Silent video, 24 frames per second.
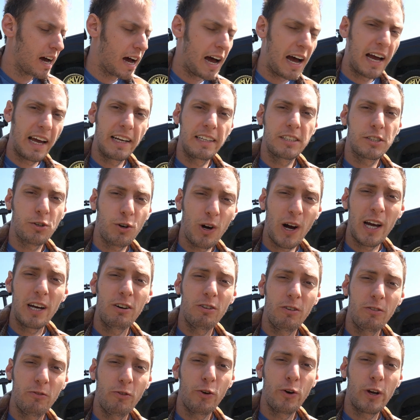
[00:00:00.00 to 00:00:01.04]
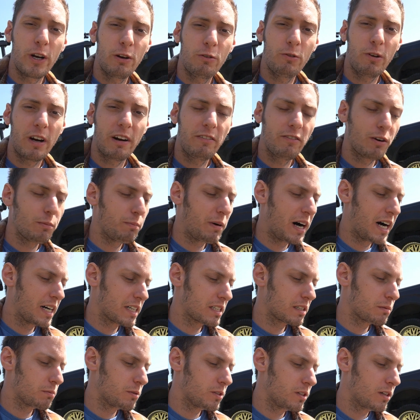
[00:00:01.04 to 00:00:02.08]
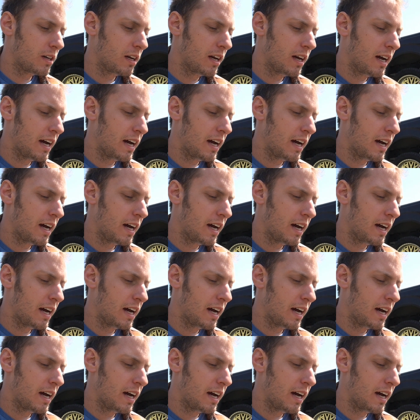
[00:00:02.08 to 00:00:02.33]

I try to avoid it whenever possible.